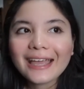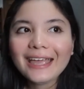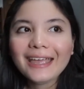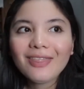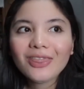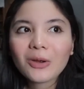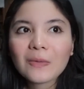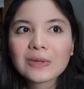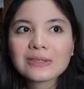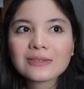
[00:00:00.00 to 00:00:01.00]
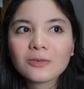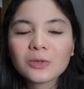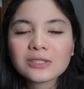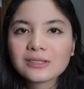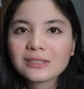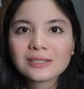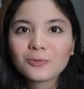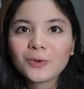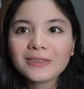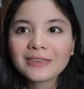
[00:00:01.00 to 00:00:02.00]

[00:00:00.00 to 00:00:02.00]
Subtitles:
And there was this one